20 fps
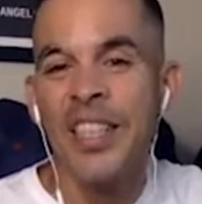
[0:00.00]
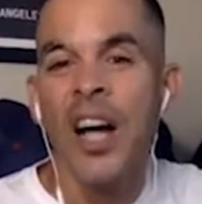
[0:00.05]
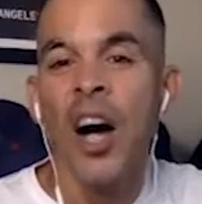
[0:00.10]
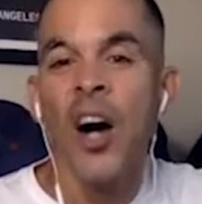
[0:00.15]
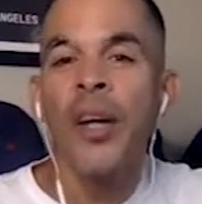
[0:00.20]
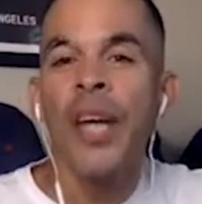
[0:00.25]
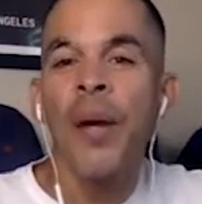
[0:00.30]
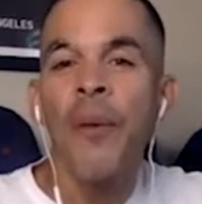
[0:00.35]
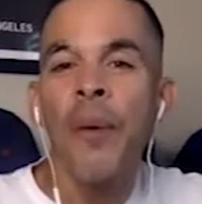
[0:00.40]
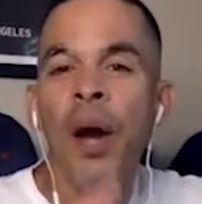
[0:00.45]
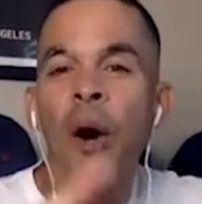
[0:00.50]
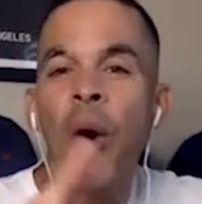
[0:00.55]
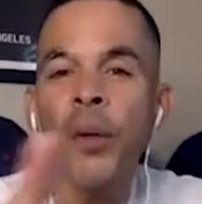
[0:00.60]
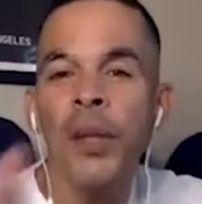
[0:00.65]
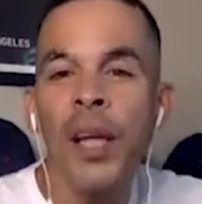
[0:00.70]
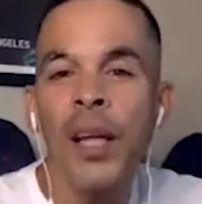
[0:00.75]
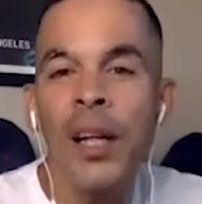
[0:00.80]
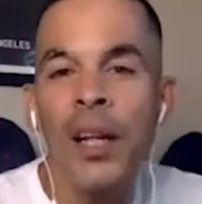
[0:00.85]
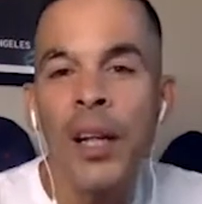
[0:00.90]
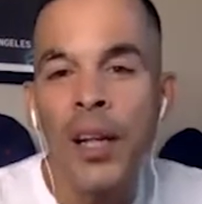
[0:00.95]
Okay, wait, hold
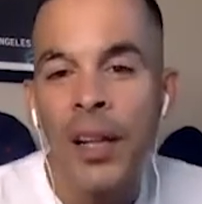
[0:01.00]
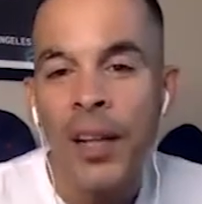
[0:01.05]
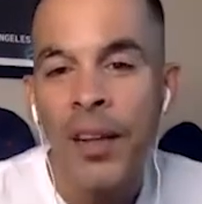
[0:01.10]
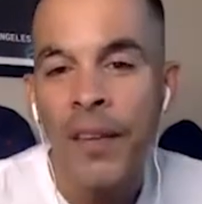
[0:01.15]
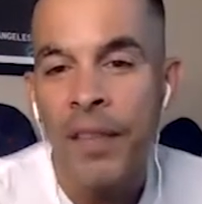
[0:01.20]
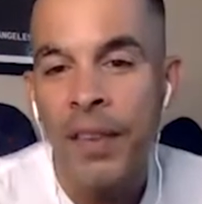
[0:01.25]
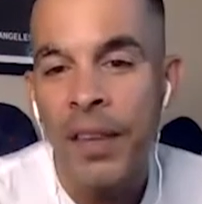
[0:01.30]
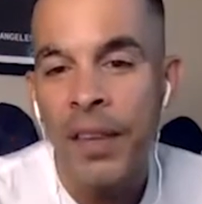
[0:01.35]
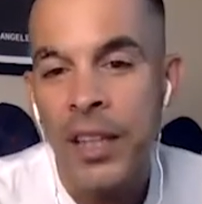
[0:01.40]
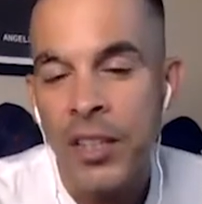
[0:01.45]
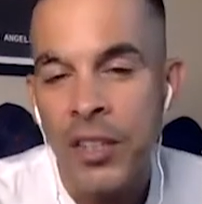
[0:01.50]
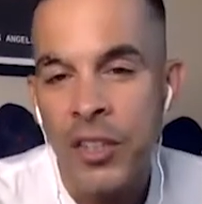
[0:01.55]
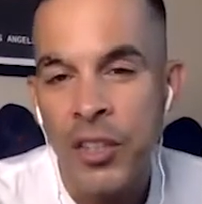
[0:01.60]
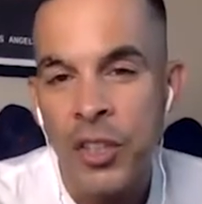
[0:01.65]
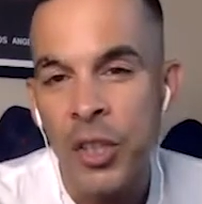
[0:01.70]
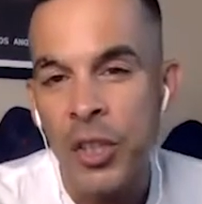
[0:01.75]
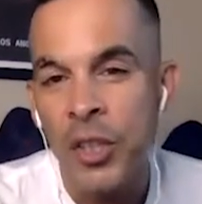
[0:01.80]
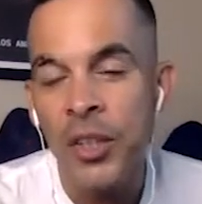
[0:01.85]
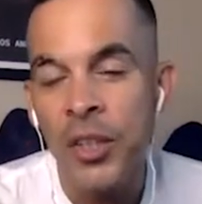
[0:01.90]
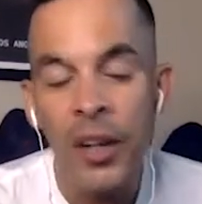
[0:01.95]
on. Avocado. Do
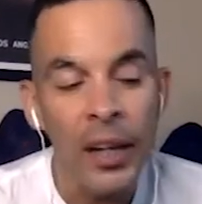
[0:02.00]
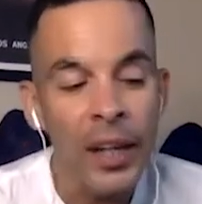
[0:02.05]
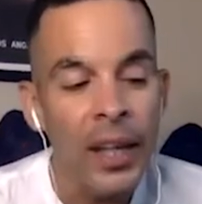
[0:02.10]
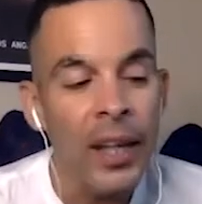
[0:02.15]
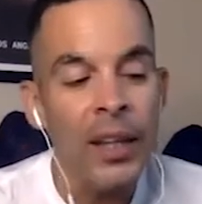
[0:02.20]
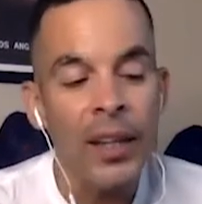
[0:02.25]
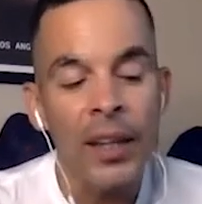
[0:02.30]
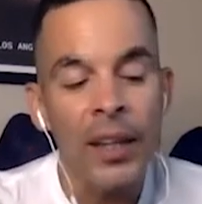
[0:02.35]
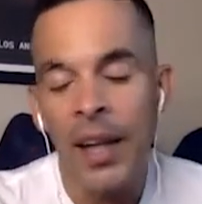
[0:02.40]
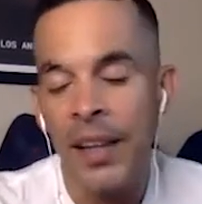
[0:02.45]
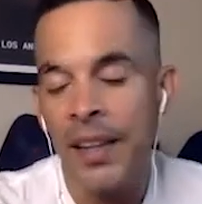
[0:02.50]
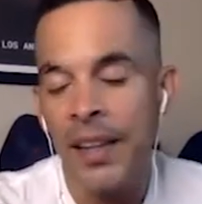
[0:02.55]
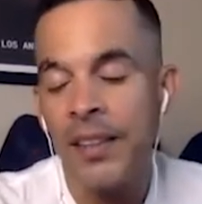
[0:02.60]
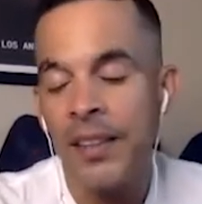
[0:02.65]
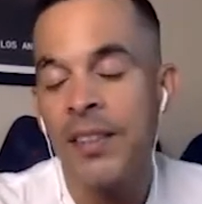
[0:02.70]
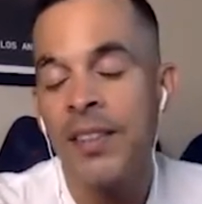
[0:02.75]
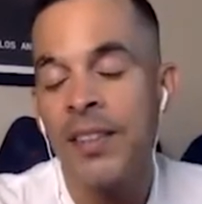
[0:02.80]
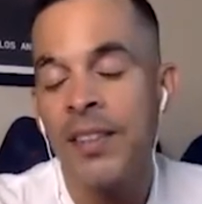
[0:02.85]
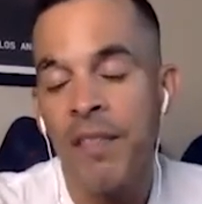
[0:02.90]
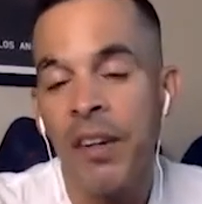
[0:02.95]
you, okay, this
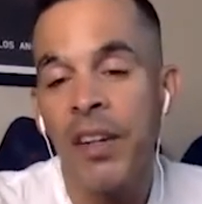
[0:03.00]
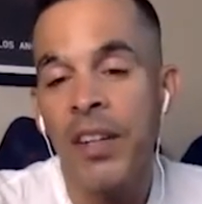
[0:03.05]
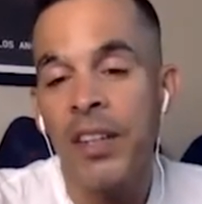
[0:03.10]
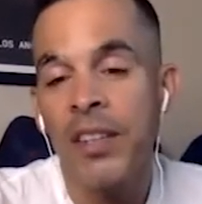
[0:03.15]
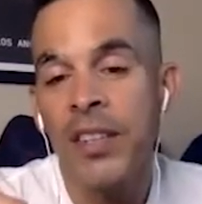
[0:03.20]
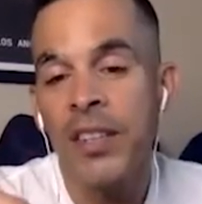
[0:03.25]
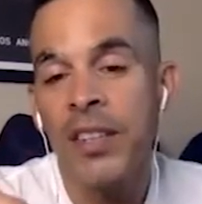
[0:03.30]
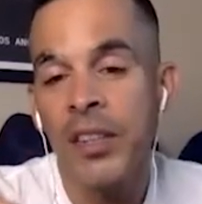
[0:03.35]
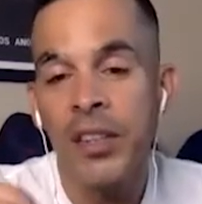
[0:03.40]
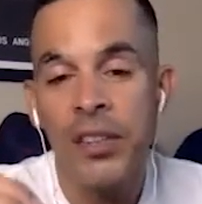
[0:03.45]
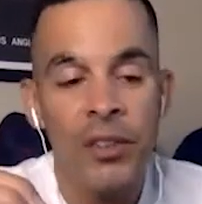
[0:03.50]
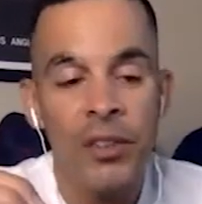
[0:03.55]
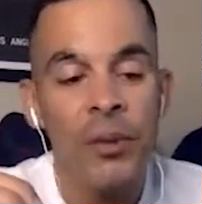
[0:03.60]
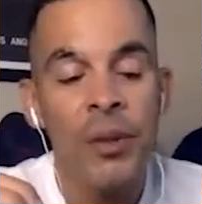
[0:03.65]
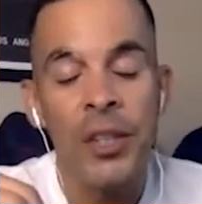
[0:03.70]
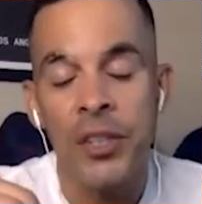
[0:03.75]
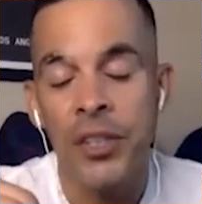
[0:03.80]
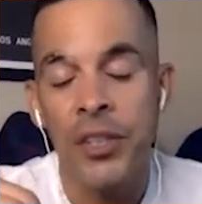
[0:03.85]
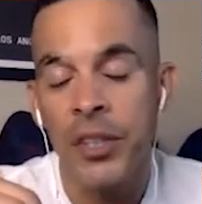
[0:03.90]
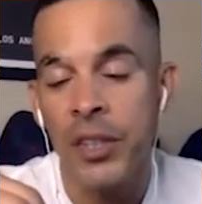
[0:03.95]
is a very serious
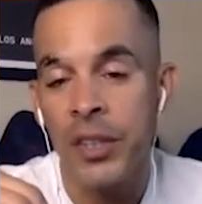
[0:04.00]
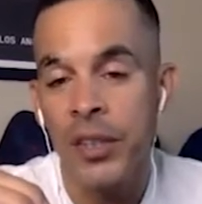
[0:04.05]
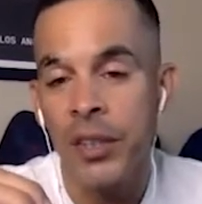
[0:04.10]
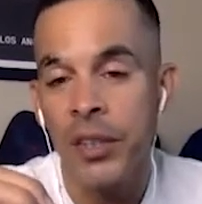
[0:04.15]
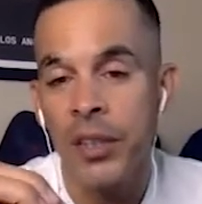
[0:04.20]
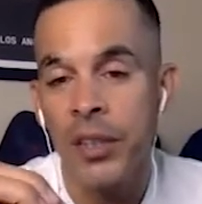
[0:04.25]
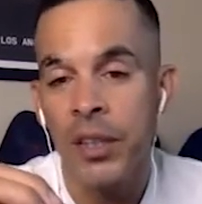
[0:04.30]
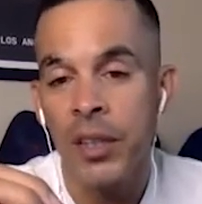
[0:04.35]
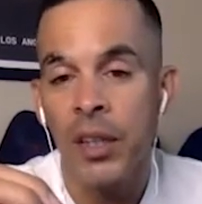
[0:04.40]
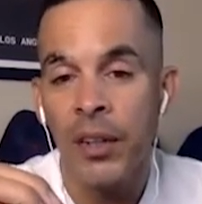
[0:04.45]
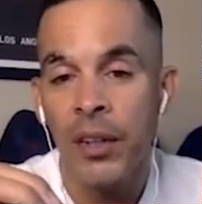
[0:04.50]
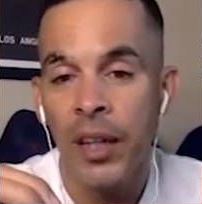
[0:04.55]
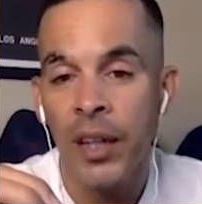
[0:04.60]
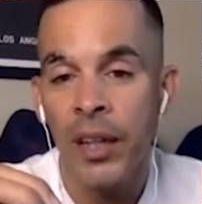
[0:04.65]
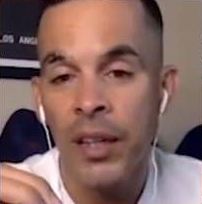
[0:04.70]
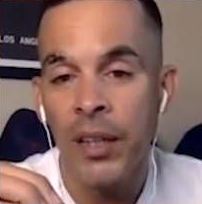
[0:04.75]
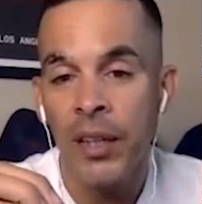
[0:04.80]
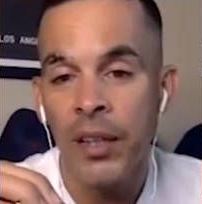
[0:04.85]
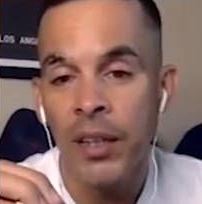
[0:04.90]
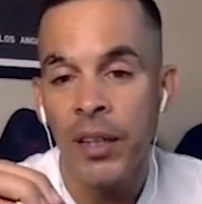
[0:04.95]
question.
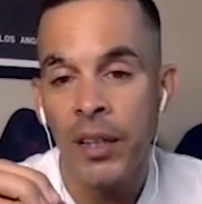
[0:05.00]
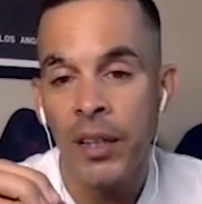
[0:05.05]
Okay.